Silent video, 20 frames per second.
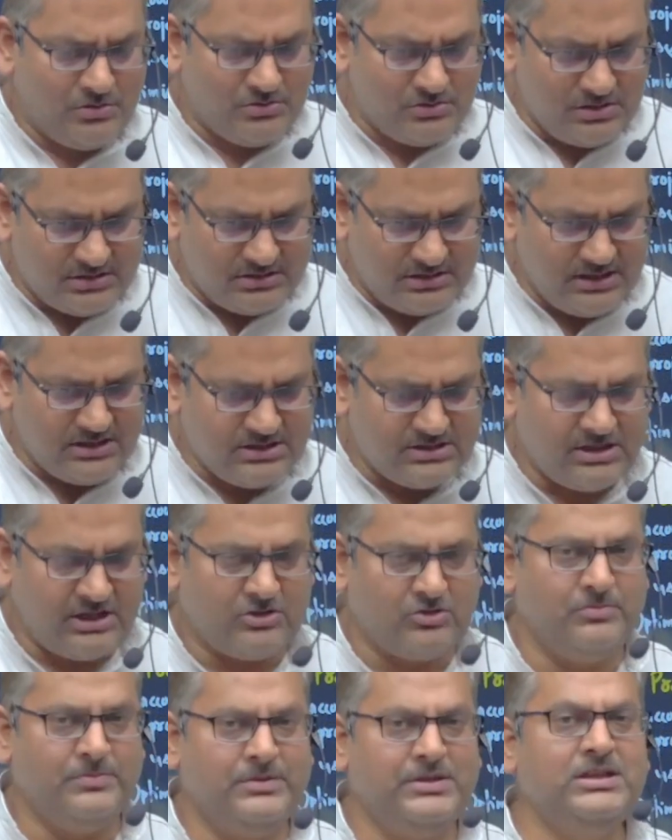things are
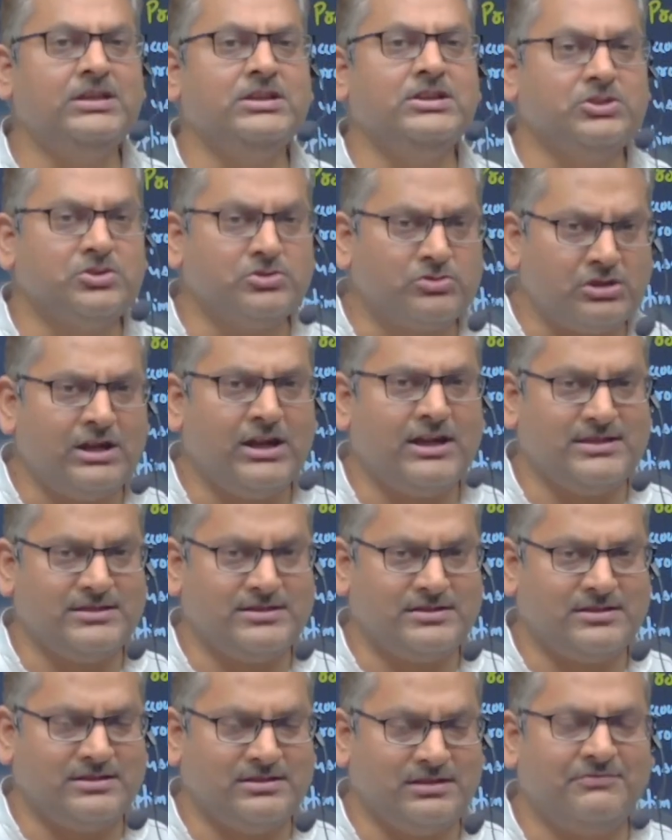to be utilized
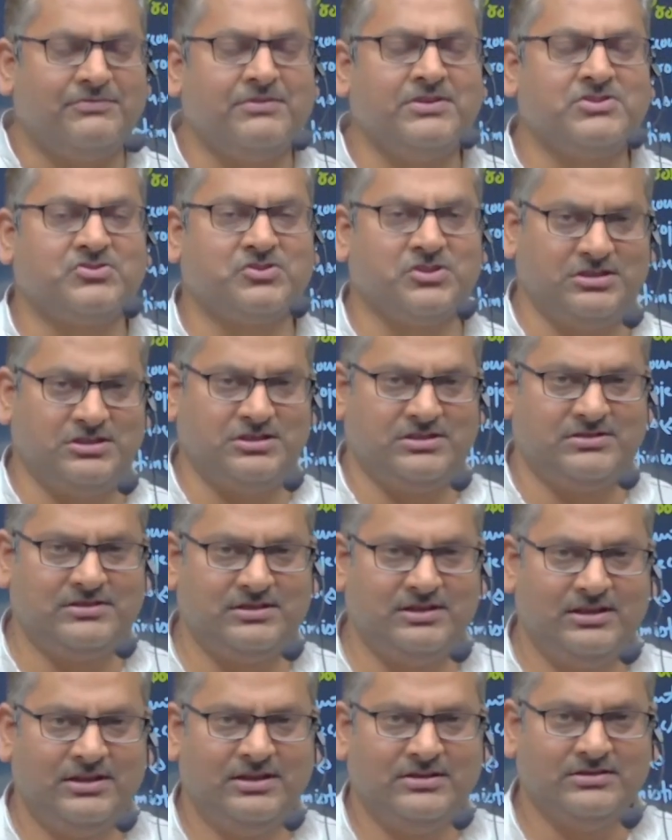in different stages.
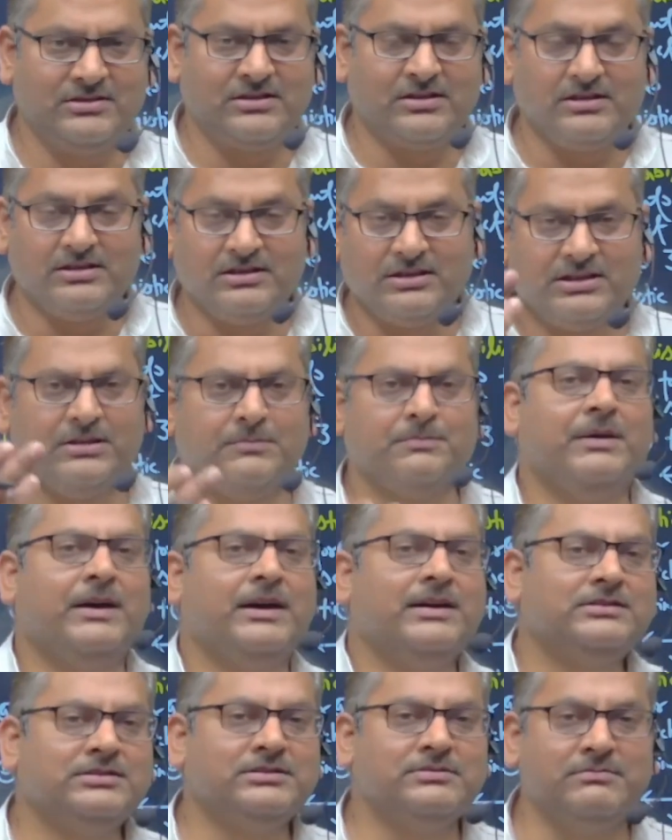The critical
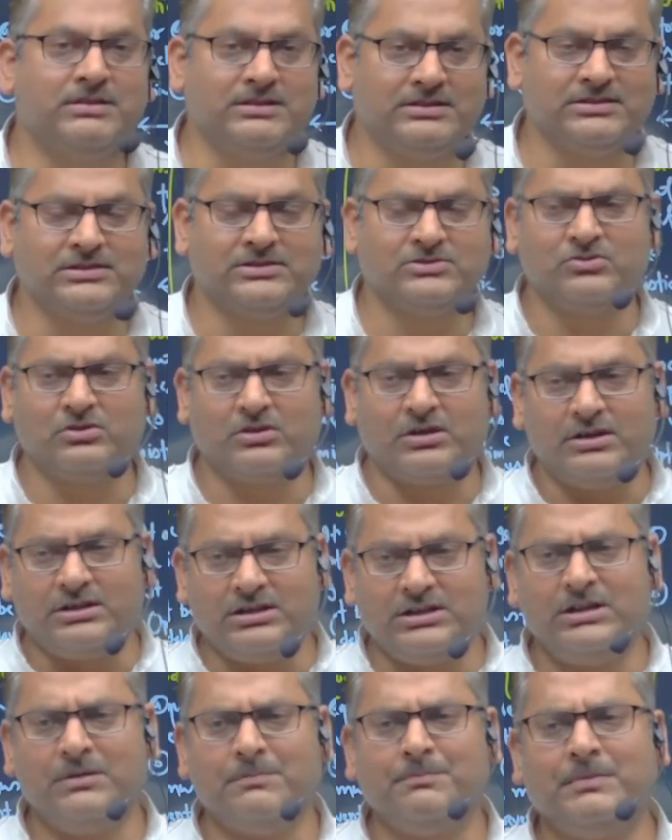path method. So
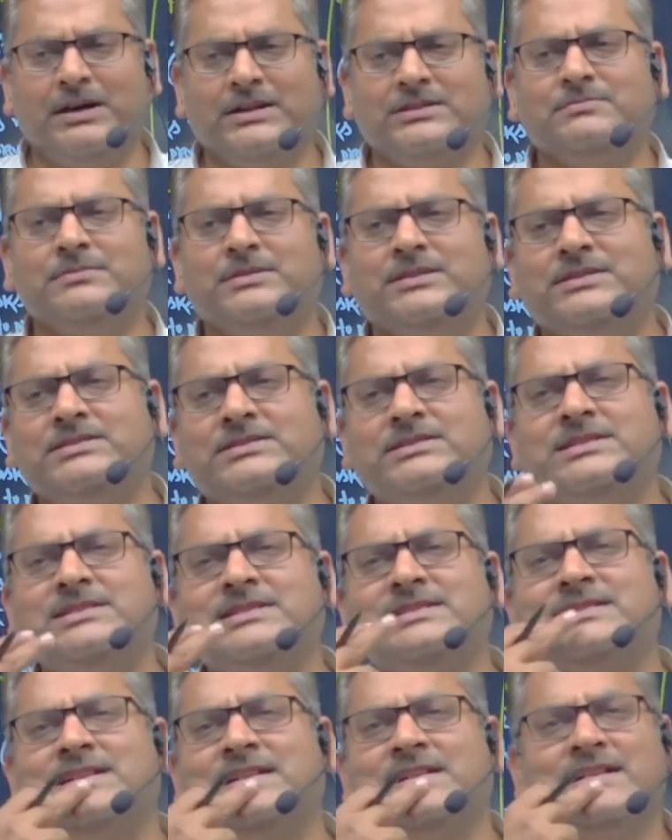critical path method
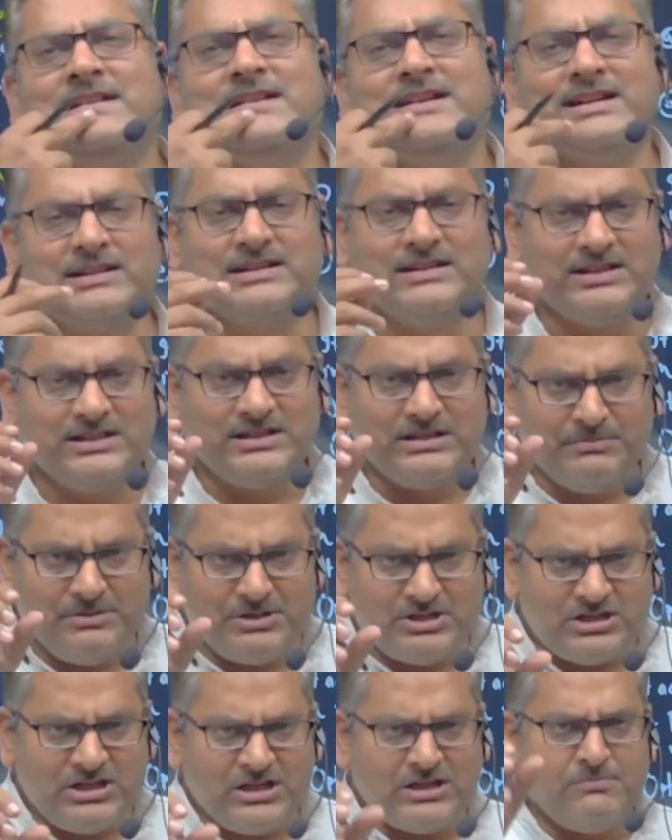is a
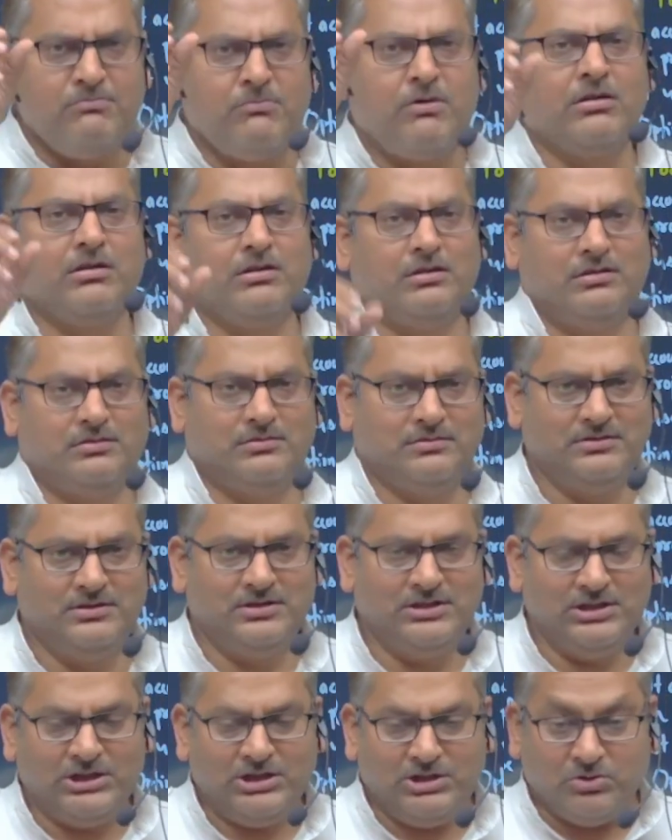deterministic model.
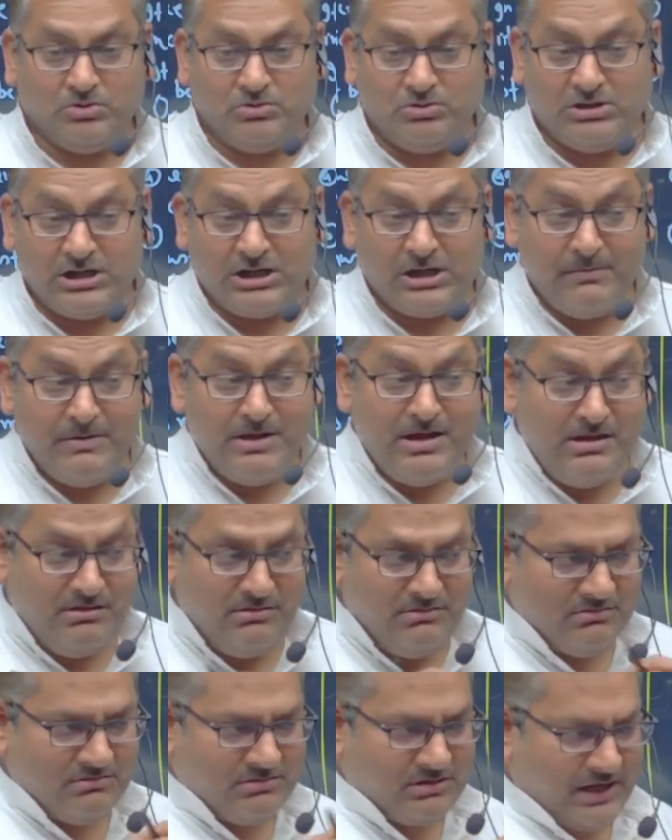You determine
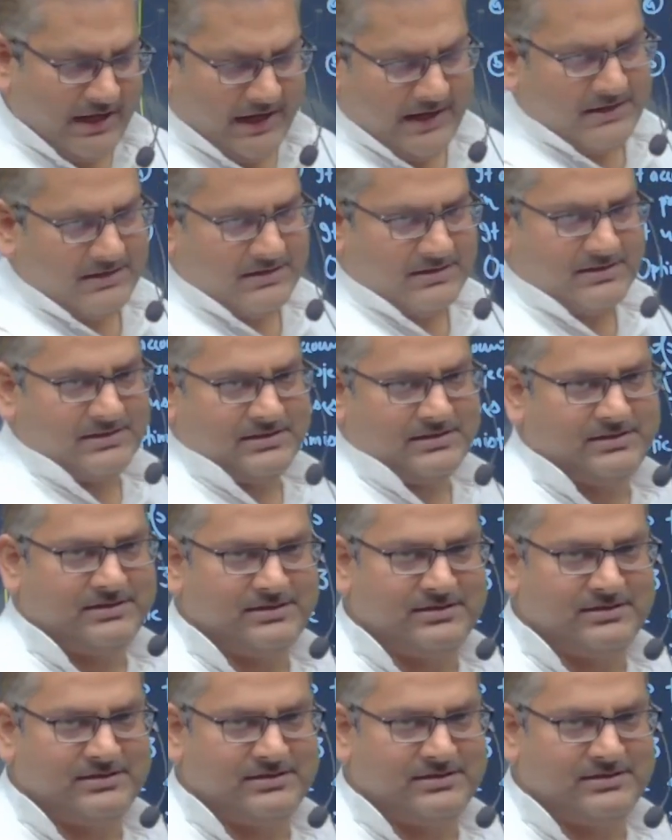things.